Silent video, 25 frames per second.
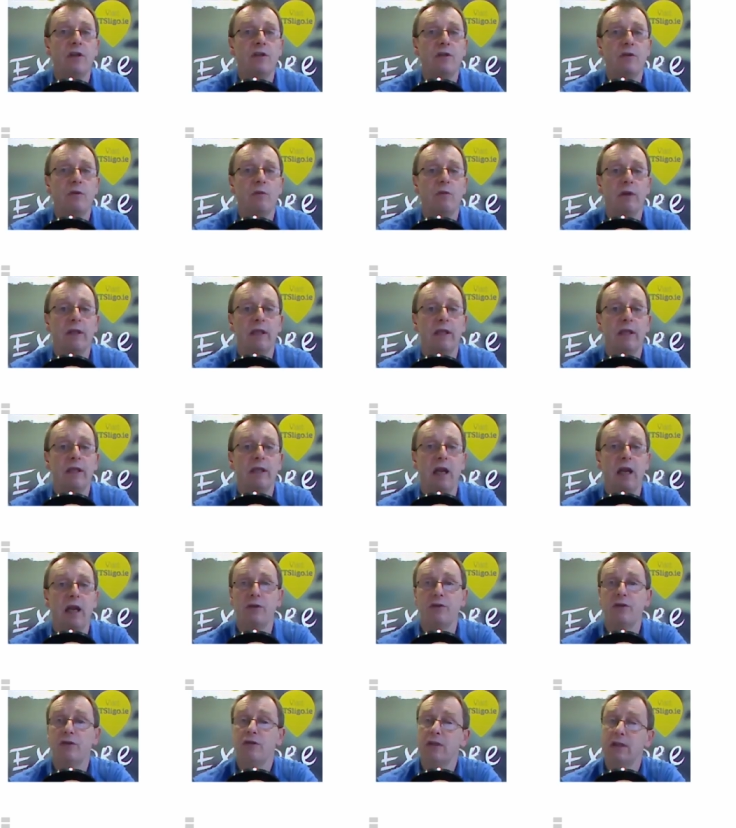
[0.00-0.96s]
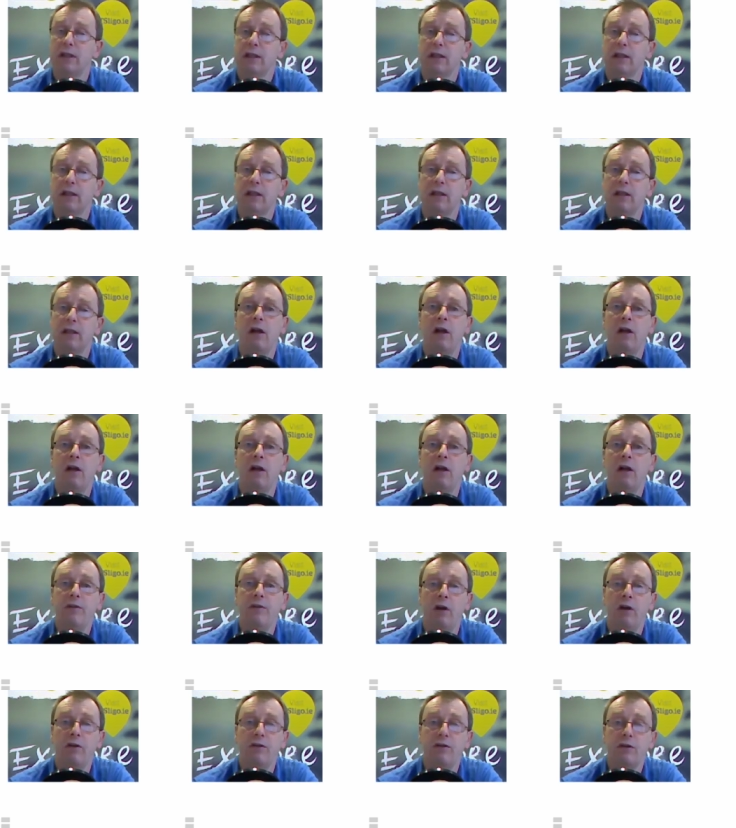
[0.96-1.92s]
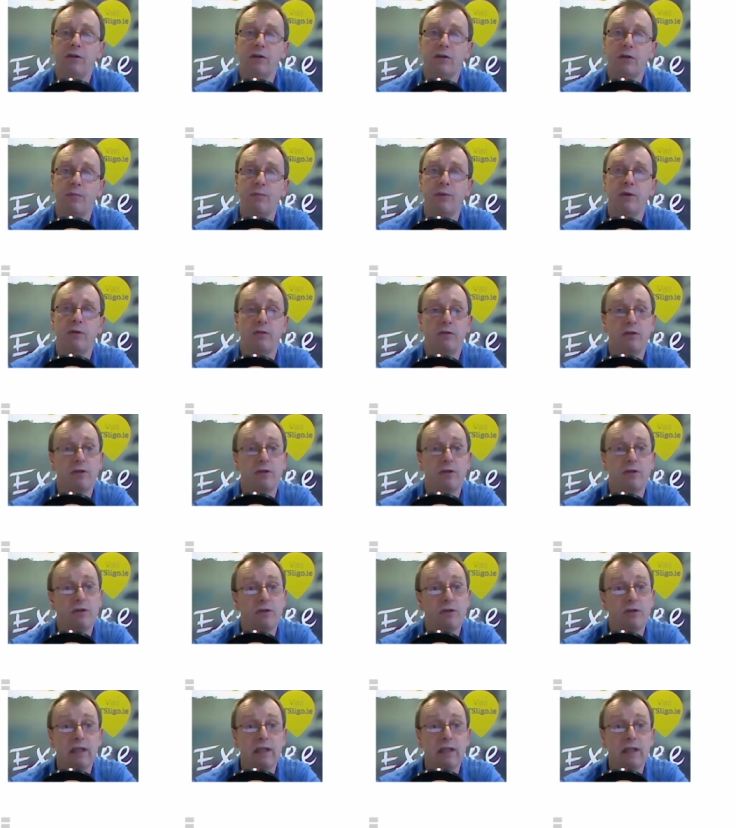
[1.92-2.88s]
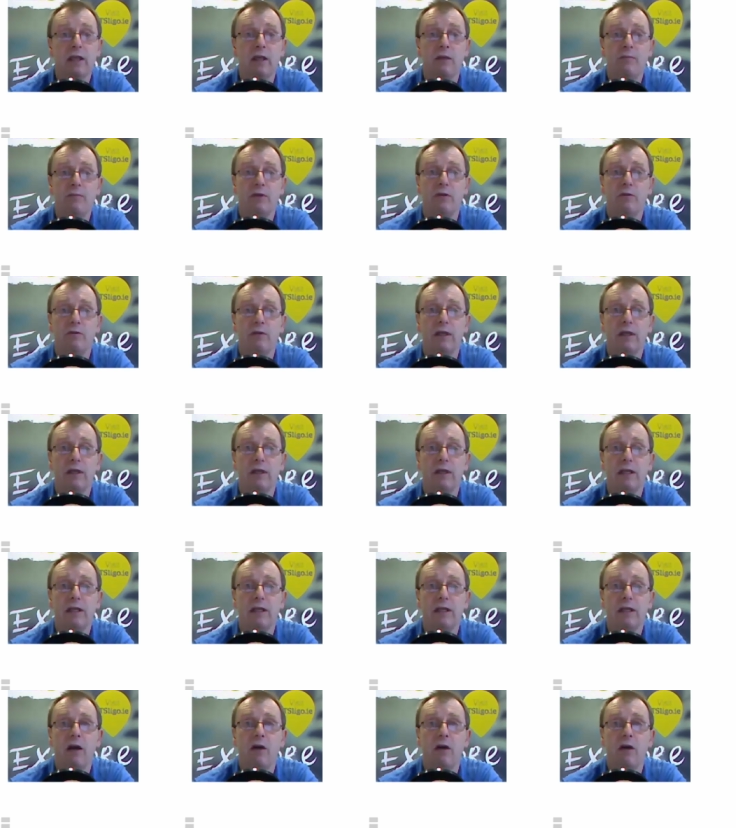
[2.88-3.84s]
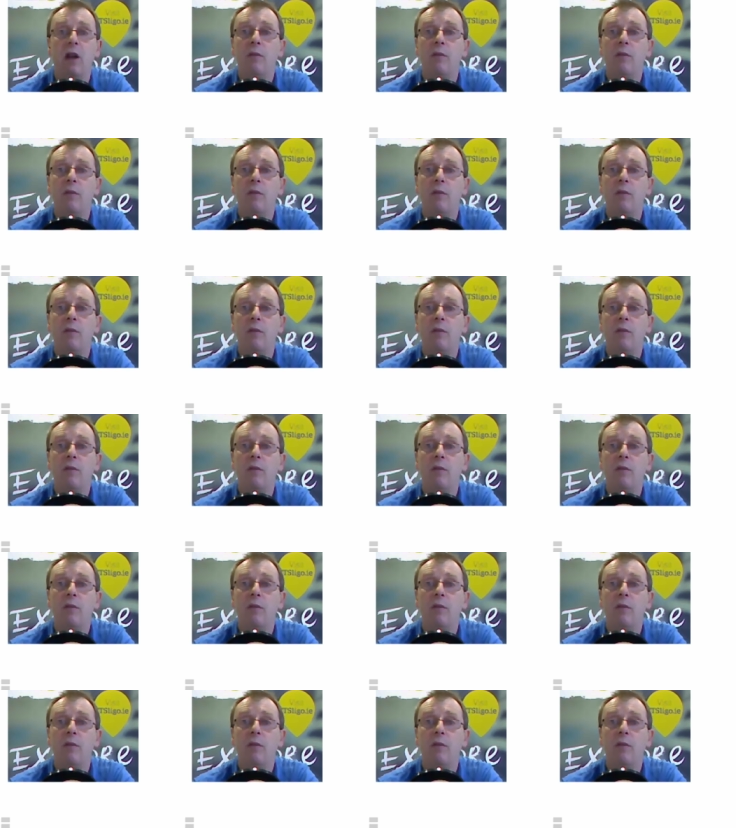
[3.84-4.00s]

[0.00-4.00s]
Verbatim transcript: to a camera just on, on your computer, just like I'm doing now,